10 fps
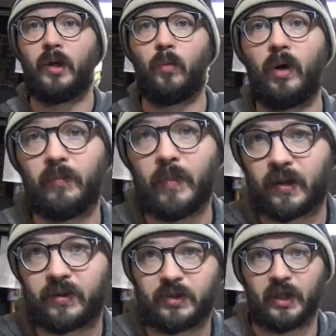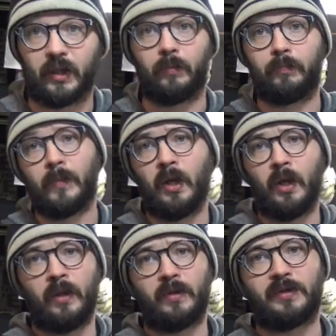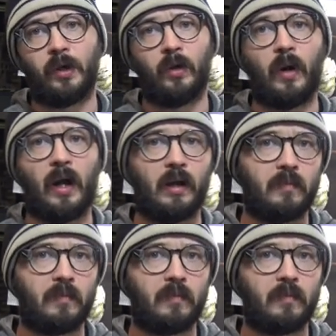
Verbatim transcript: and welcome back to the channel. So,